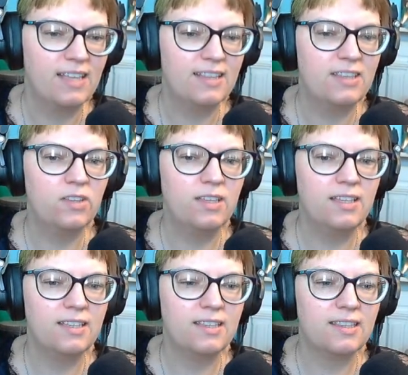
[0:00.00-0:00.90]
The only
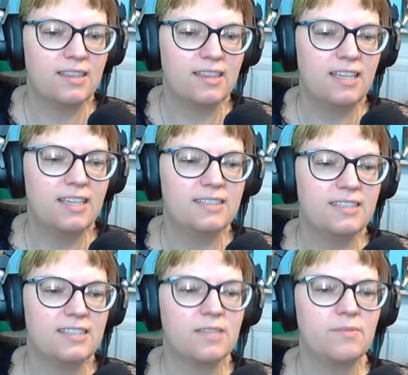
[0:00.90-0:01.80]
thing is
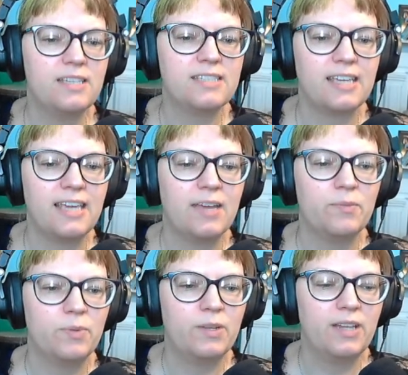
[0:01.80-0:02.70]
that some of these I
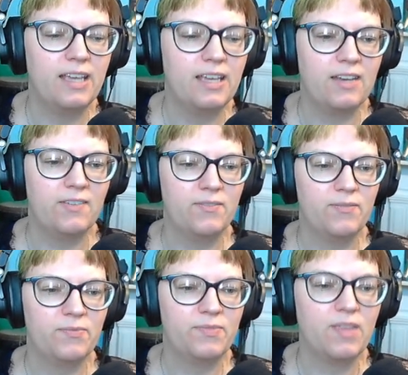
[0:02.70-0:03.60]
can't put in.
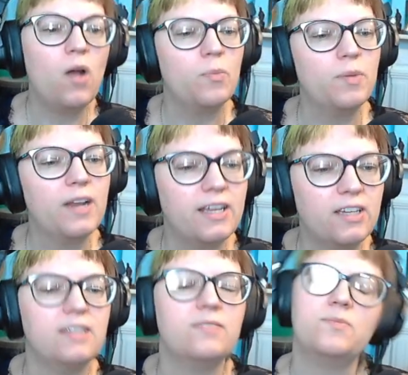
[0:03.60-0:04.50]
Oh, but I
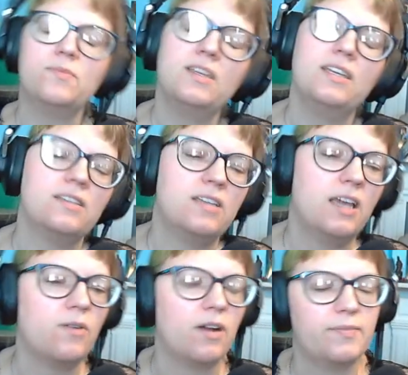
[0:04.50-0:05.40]
could in
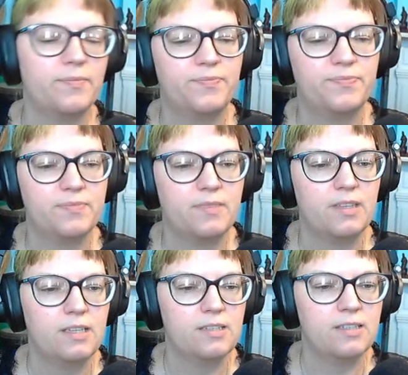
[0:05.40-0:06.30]
Cakewalk.
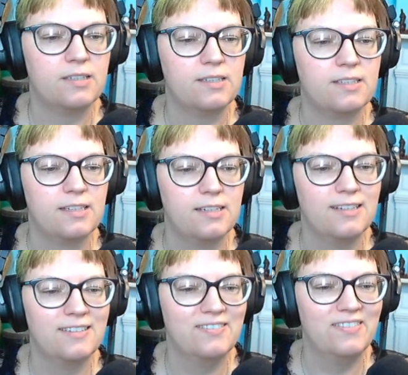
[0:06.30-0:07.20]
So let's listen.
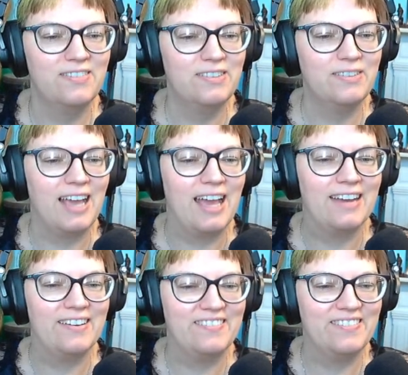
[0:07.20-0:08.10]
What do we got?
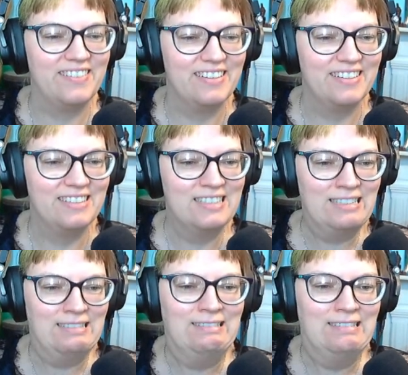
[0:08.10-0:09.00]

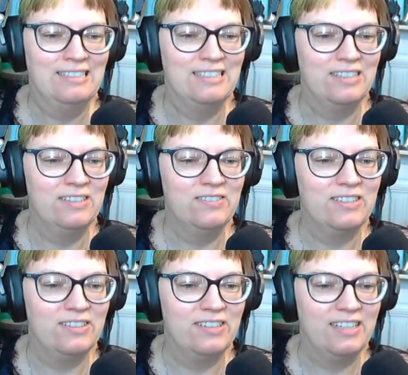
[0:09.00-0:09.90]
No,
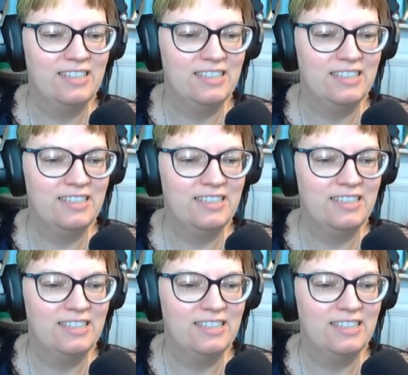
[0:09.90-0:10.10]
annoying.